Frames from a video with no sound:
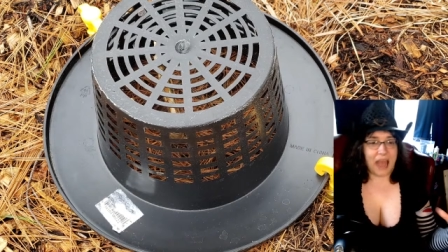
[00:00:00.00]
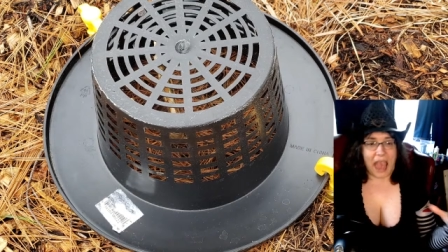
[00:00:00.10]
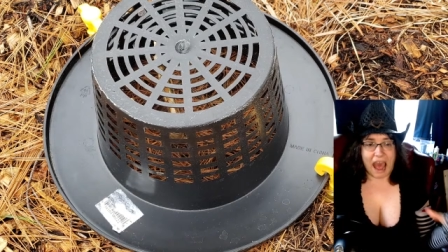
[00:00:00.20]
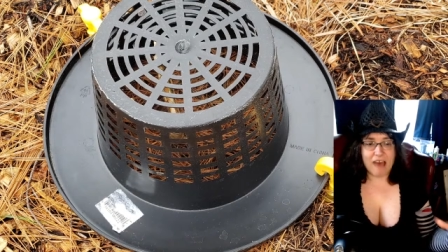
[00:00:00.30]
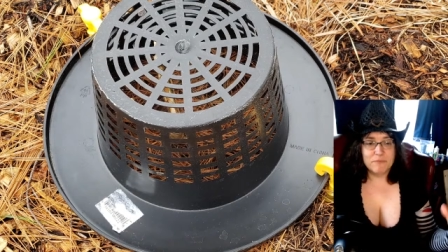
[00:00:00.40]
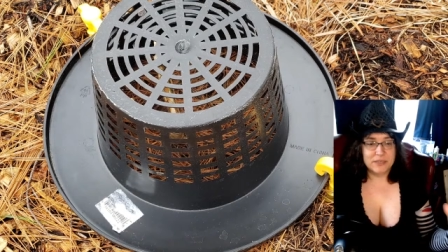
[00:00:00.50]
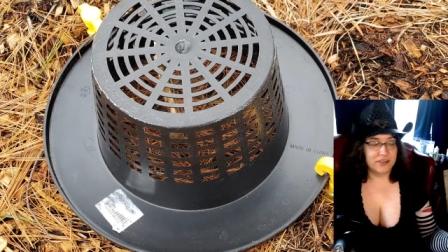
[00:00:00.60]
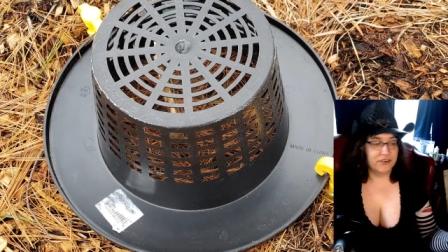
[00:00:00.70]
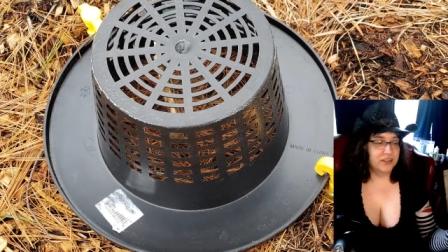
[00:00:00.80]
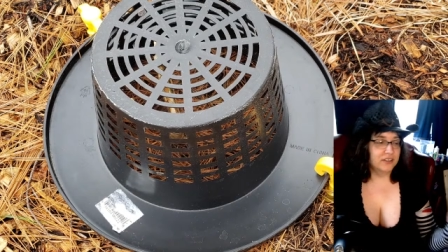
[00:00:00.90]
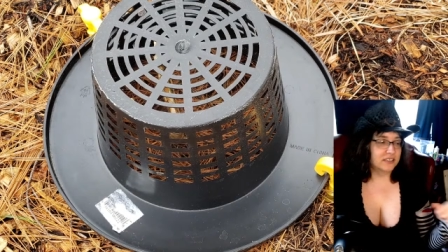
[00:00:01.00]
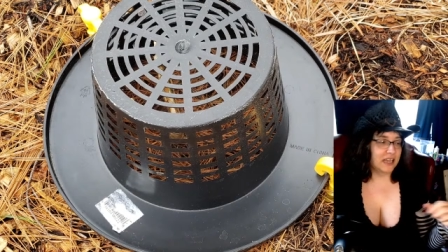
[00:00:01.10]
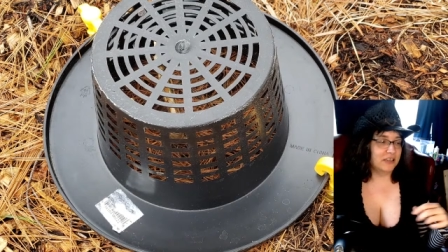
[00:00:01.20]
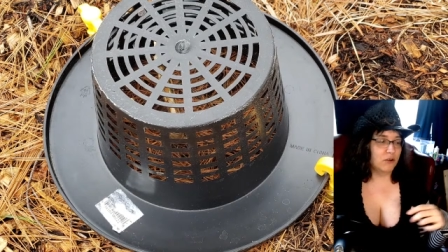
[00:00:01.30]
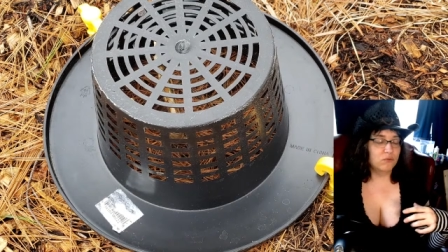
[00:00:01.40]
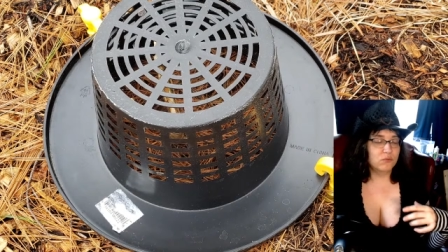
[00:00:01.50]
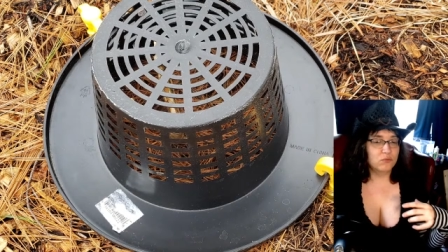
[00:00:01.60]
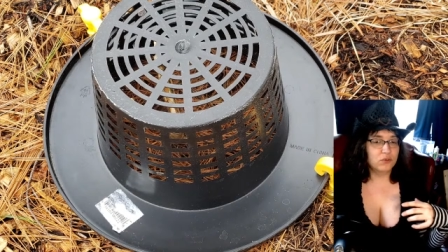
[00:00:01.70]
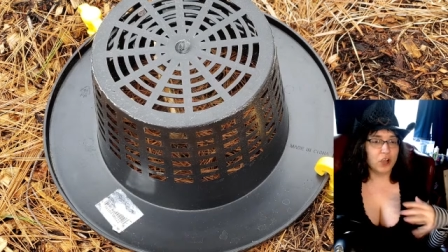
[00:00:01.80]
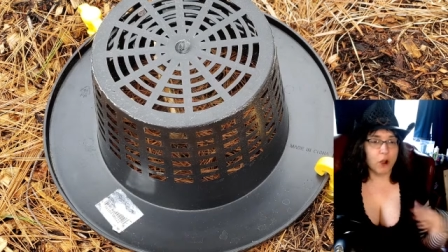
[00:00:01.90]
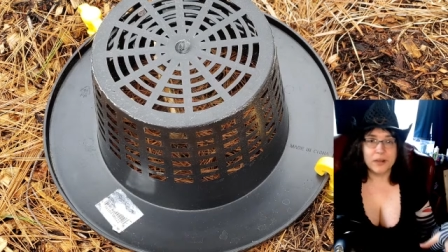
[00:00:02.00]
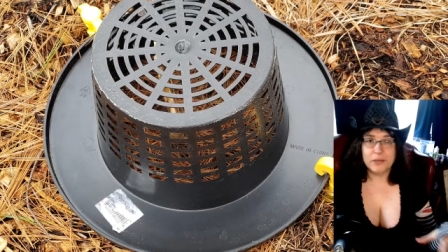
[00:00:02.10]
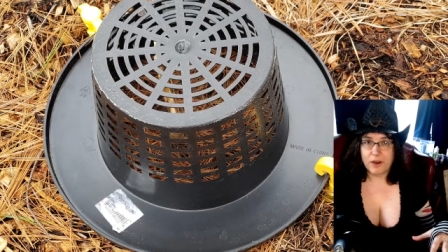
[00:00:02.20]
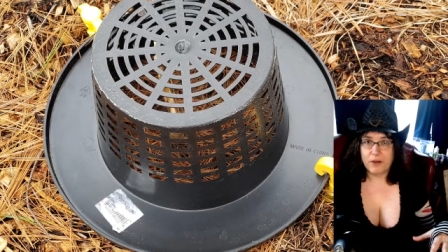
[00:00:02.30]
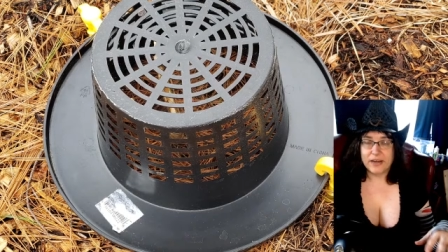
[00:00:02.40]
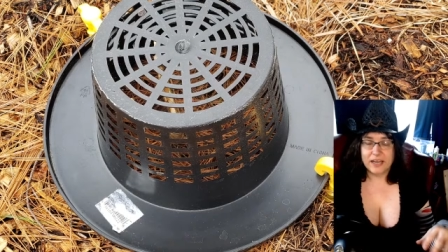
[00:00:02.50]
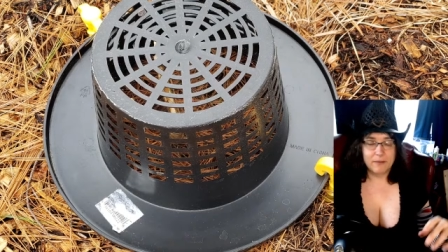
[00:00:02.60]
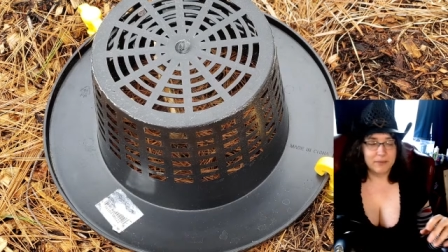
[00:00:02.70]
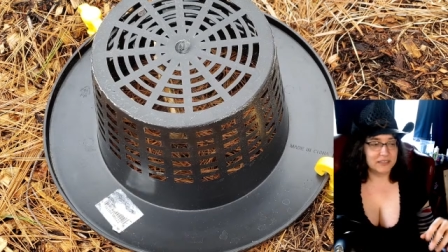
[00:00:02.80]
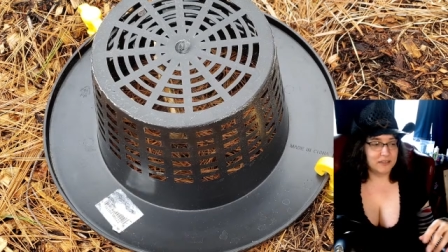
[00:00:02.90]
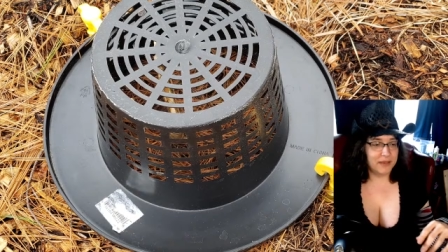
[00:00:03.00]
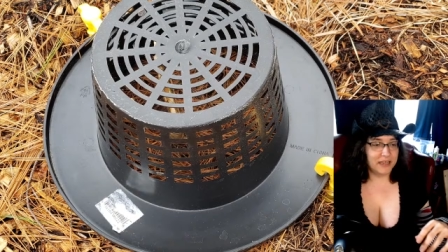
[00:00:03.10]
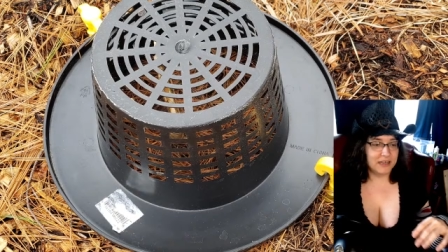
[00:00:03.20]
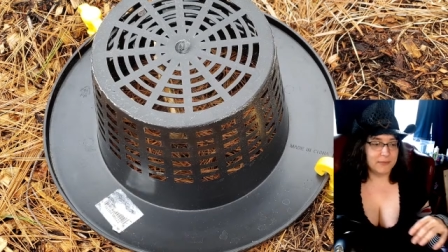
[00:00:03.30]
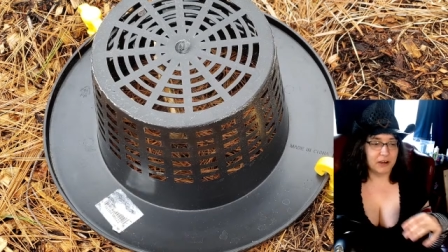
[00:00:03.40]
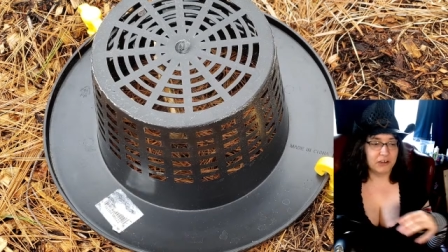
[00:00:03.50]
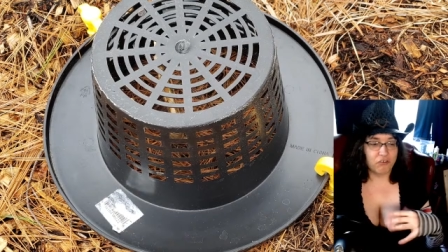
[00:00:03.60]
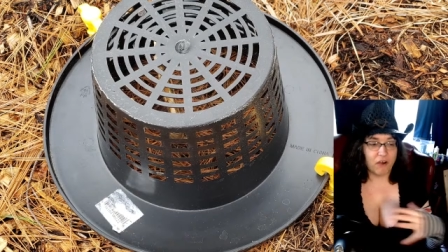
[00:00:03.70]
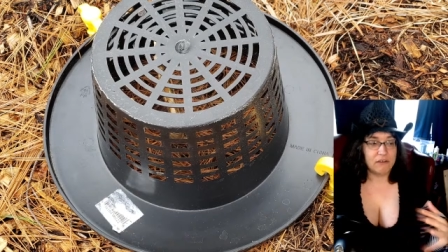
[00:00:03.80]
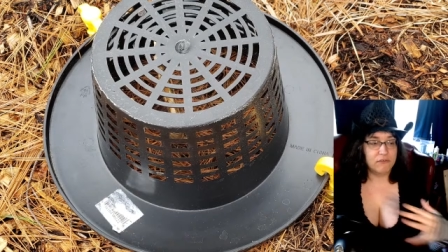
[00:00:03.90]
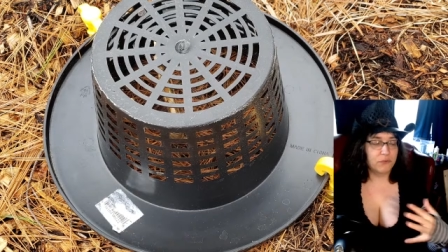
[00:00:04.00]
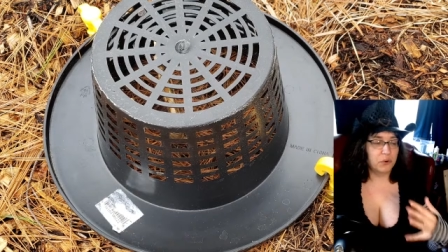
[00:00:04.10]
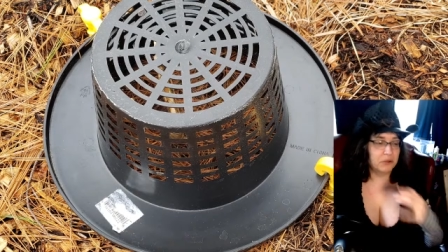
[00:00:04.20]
have materials. I don't go anywhere right now because of the pandemic. I try to avoid